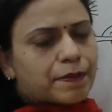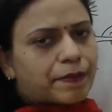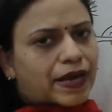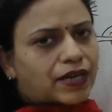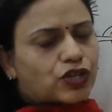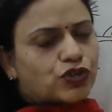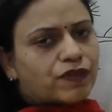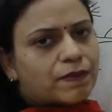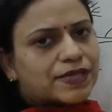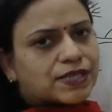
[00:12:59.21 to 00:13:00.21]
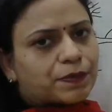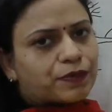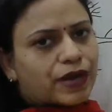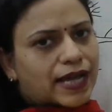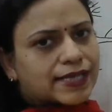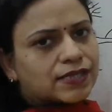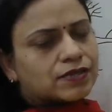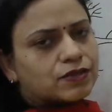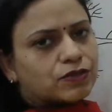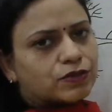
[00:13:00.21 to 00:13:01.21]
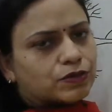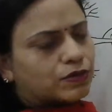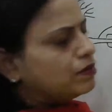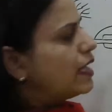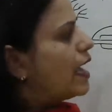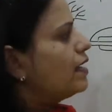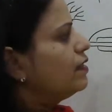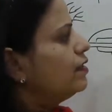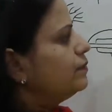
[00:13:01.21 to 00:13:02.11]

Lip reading: But you will be surprised to know that